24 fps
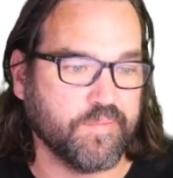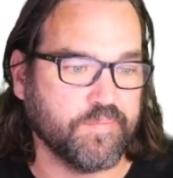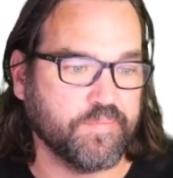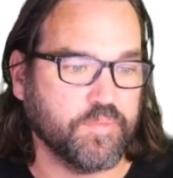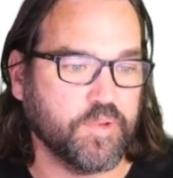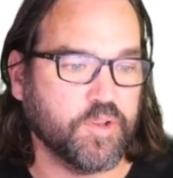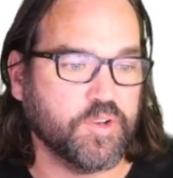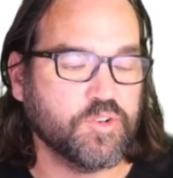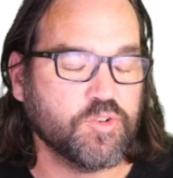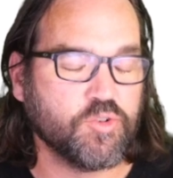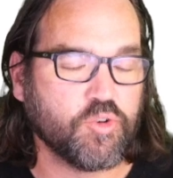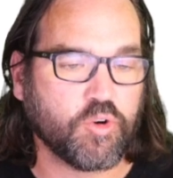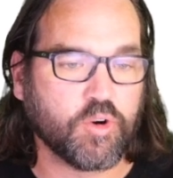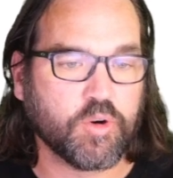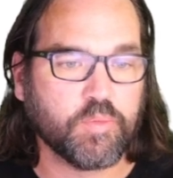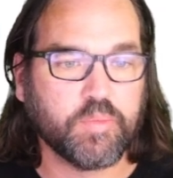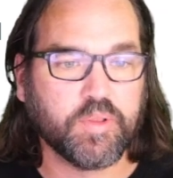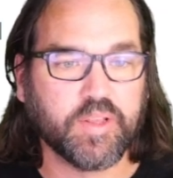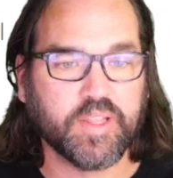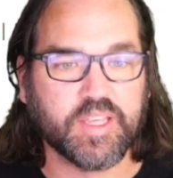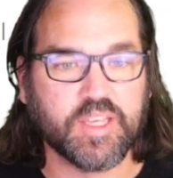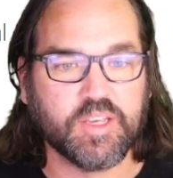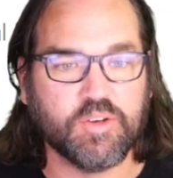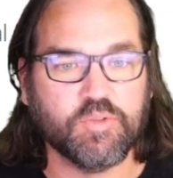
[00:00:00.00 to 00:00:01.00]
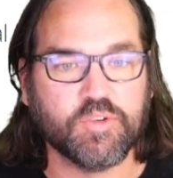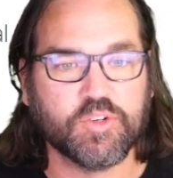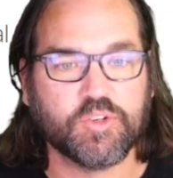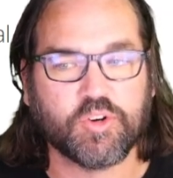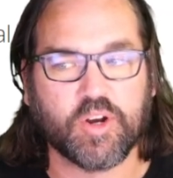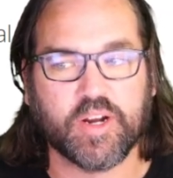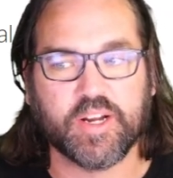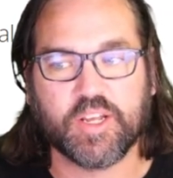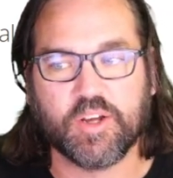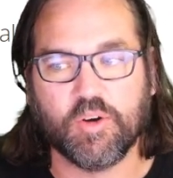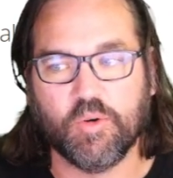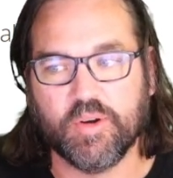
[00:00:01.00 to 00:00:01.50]
Well, normally you would
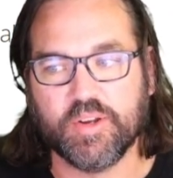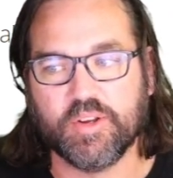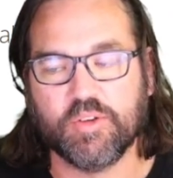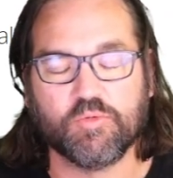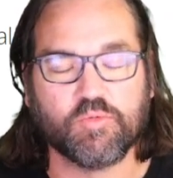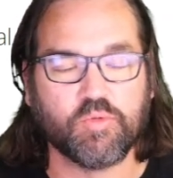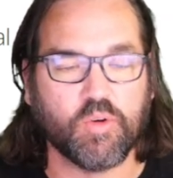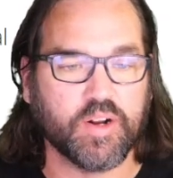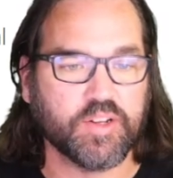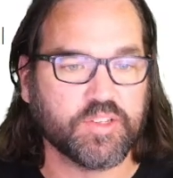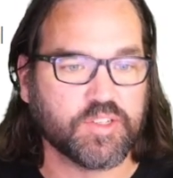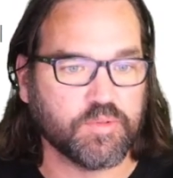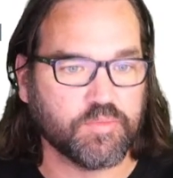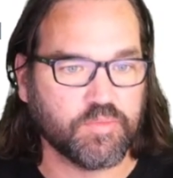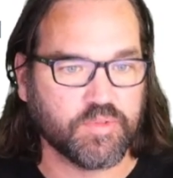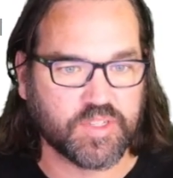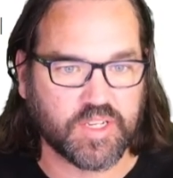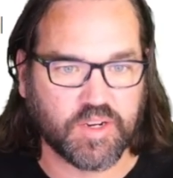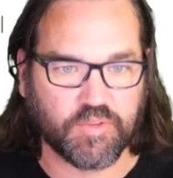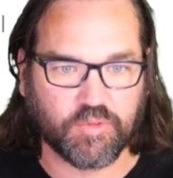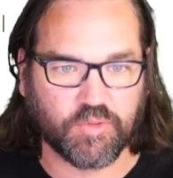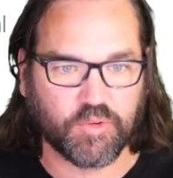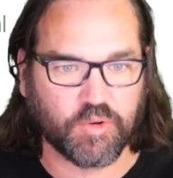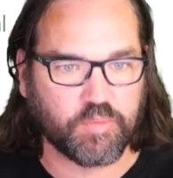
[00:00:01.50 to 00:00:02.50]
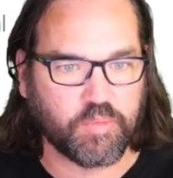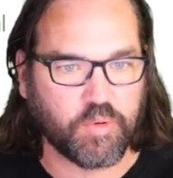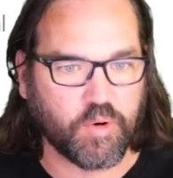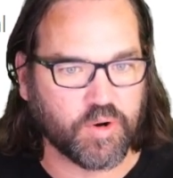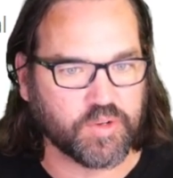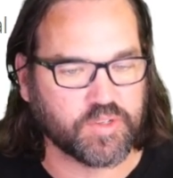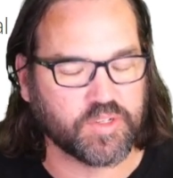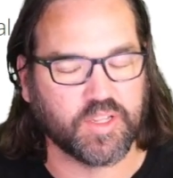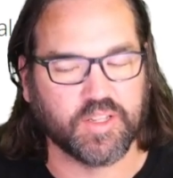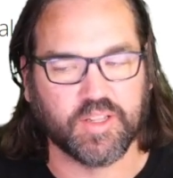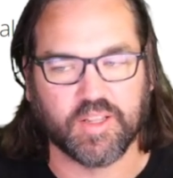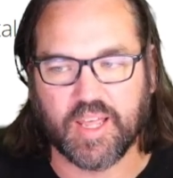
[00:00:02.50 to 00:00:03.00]
try to go and you'd run several
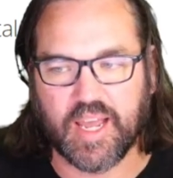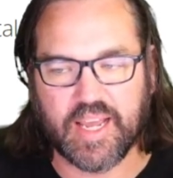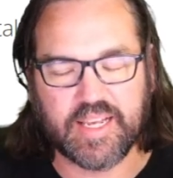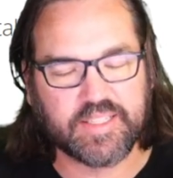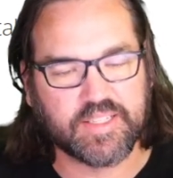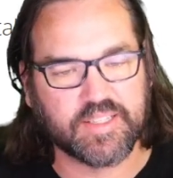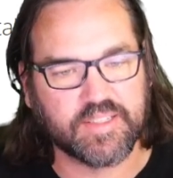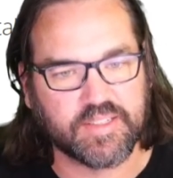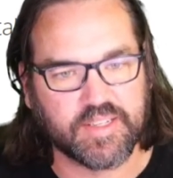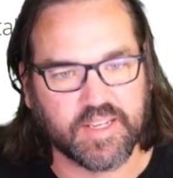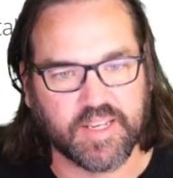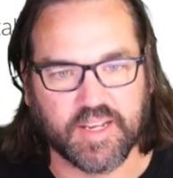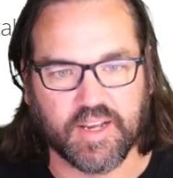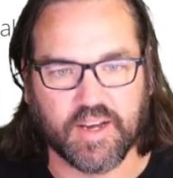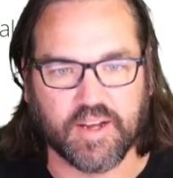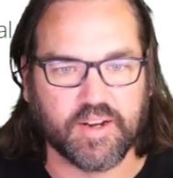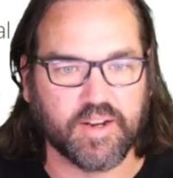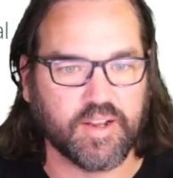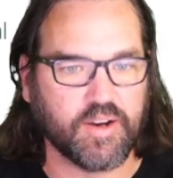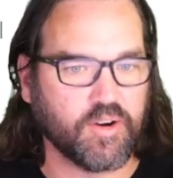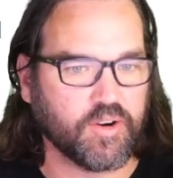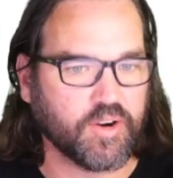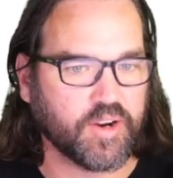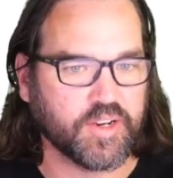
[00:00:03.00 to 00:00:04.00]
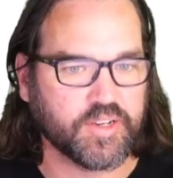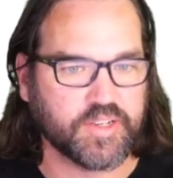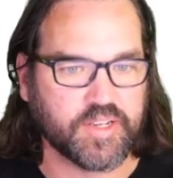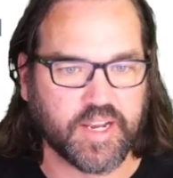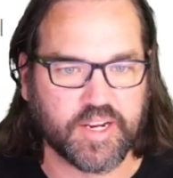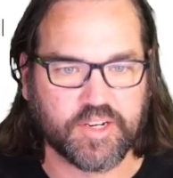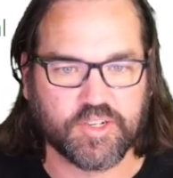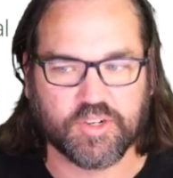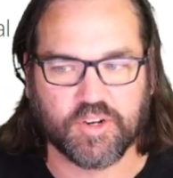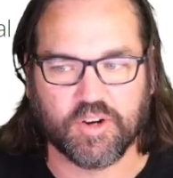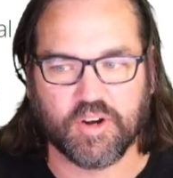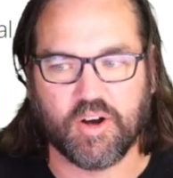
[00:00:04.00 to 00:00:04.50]
reports on licensing, on
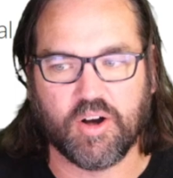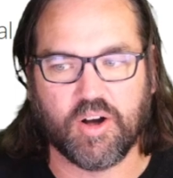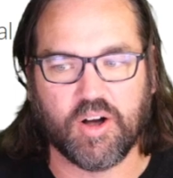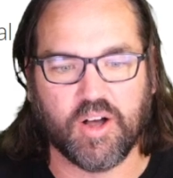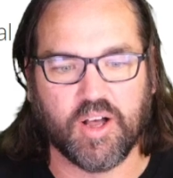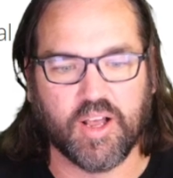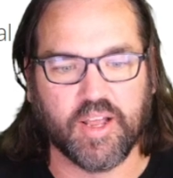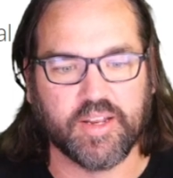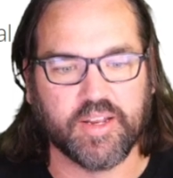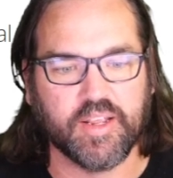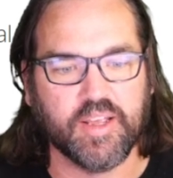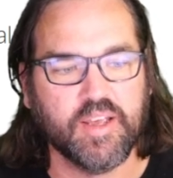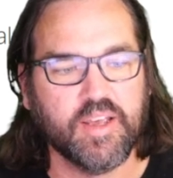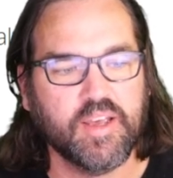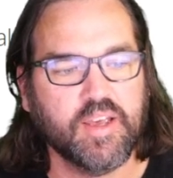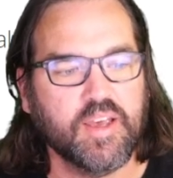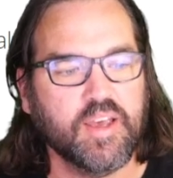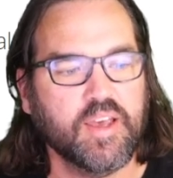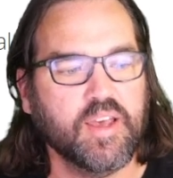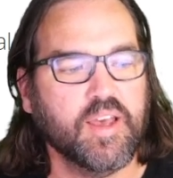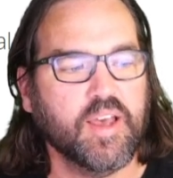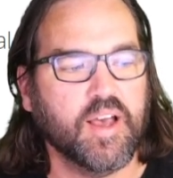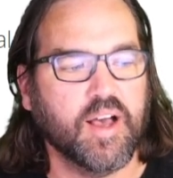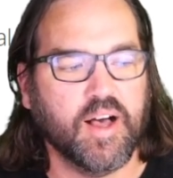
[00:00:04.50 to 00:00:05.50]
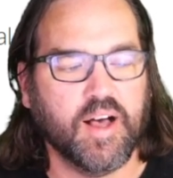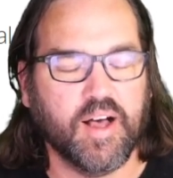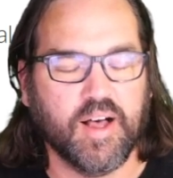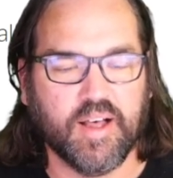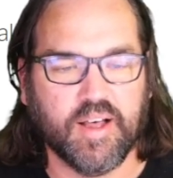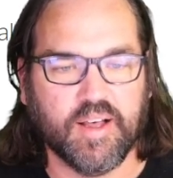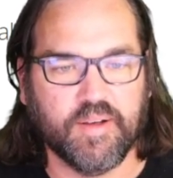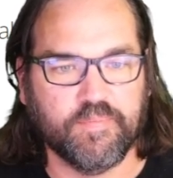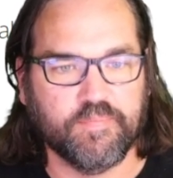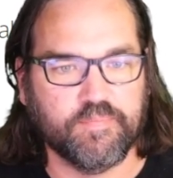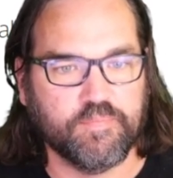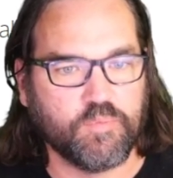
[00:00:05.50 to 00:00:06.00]
architecture, on
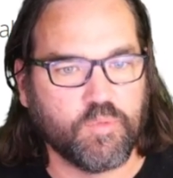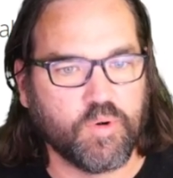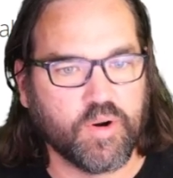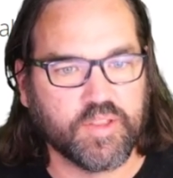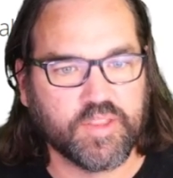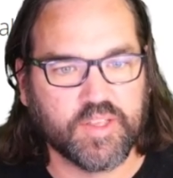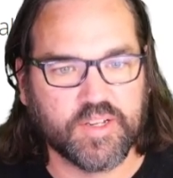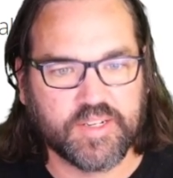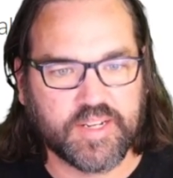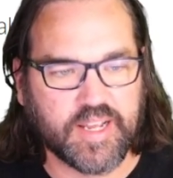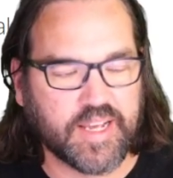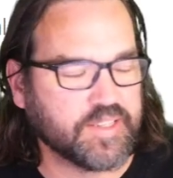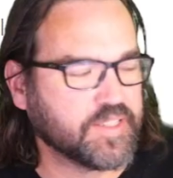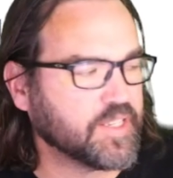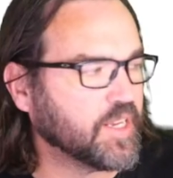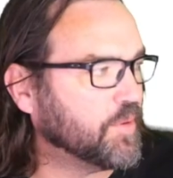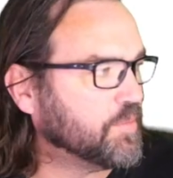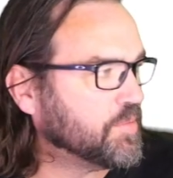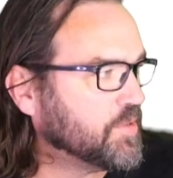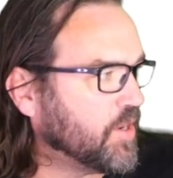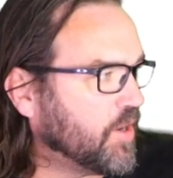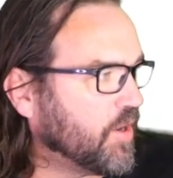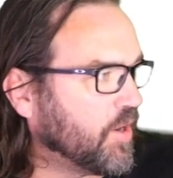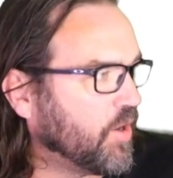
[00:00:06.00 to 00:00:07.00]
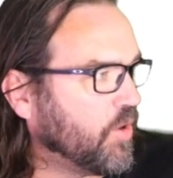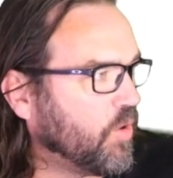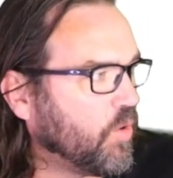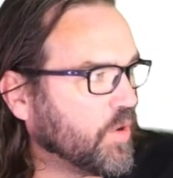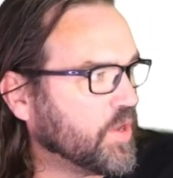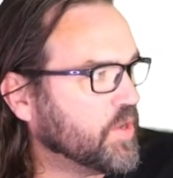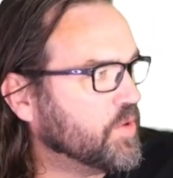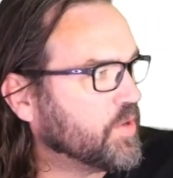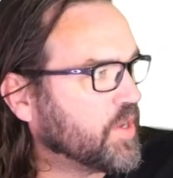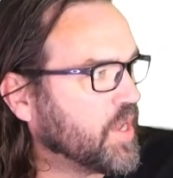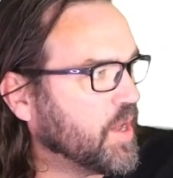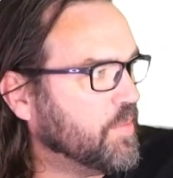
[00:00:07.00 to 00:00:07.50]
where the desktops are. Or
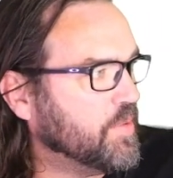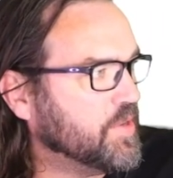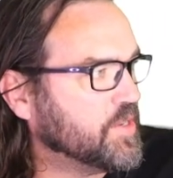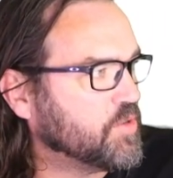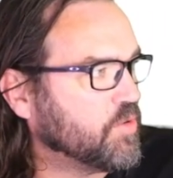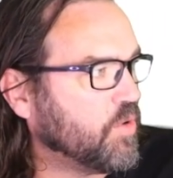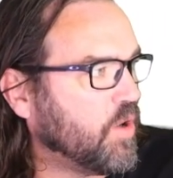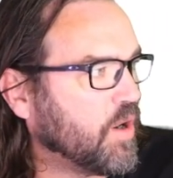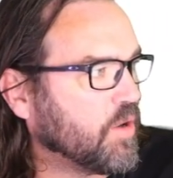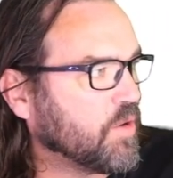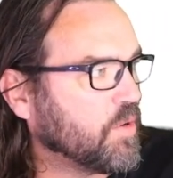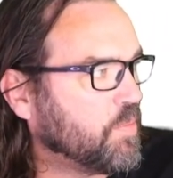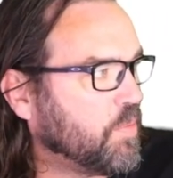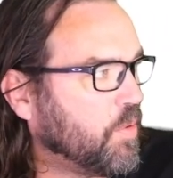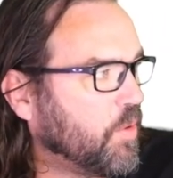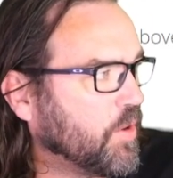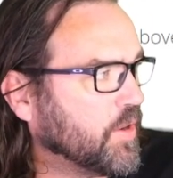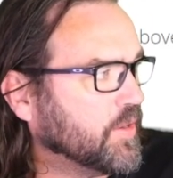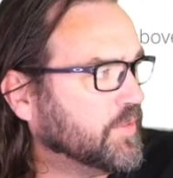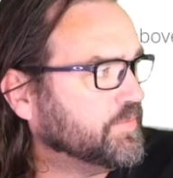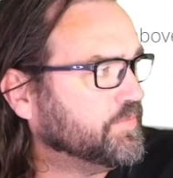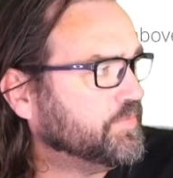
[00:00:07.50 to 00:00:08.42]
you come into our report